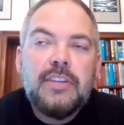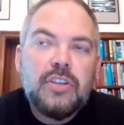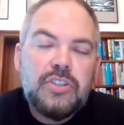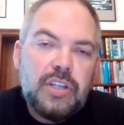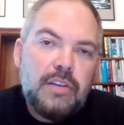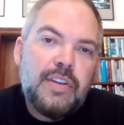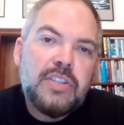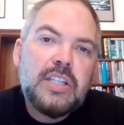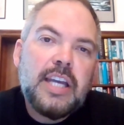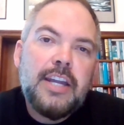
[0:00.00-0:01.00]
And so she'd
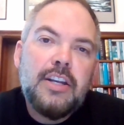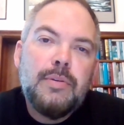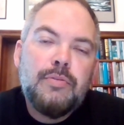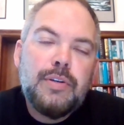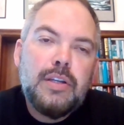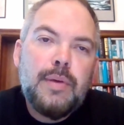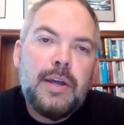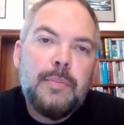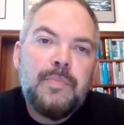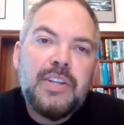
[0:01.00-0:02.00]
investigated him and written
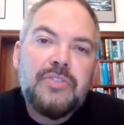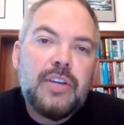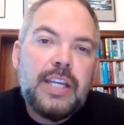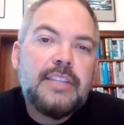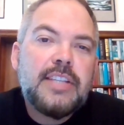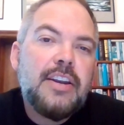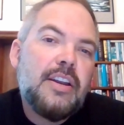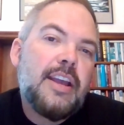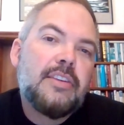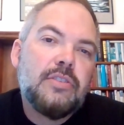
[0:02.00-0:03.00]
about him. And so he's had
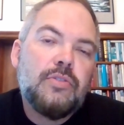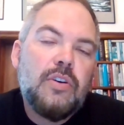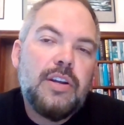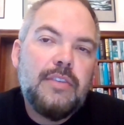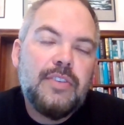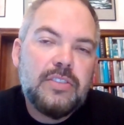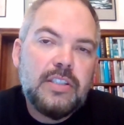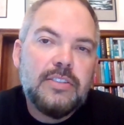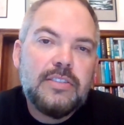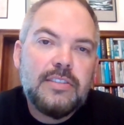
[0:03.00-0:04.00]
an axe to grind ever
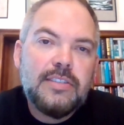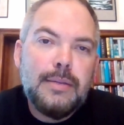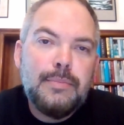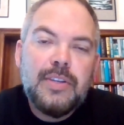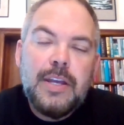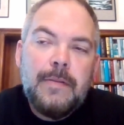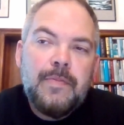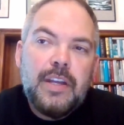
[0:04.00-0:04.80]
since, it seems. Yeah.